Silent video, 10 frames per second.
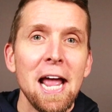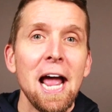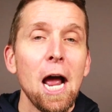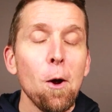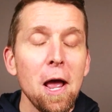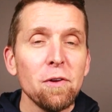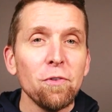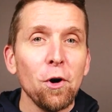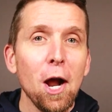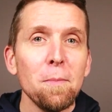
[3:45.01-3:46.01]

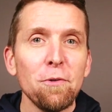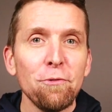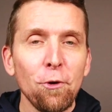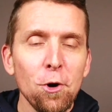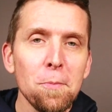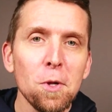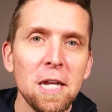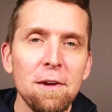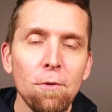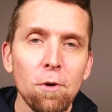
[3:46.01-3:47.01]
However, I'm a firm
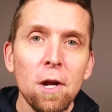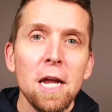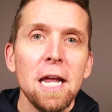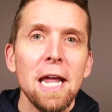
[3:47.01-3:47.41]
believer